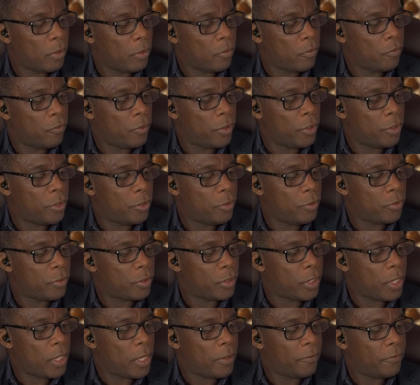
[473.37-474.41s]
reduced
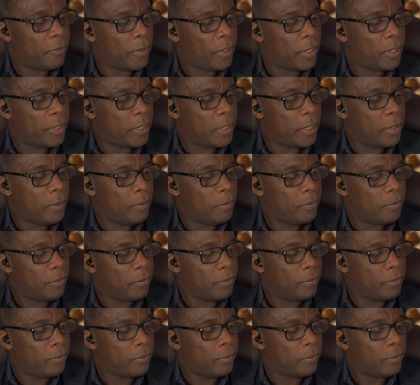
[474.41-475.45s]
FAD,
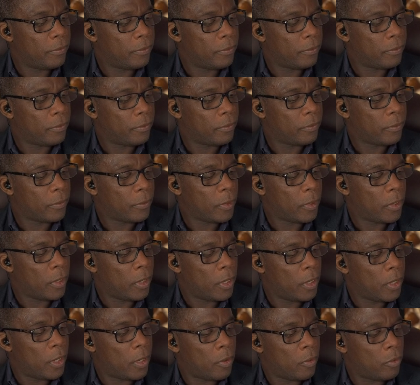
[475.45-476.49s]

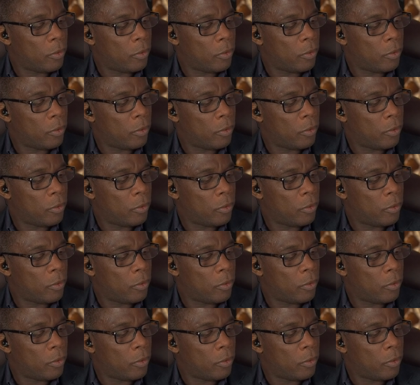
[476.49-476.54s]
and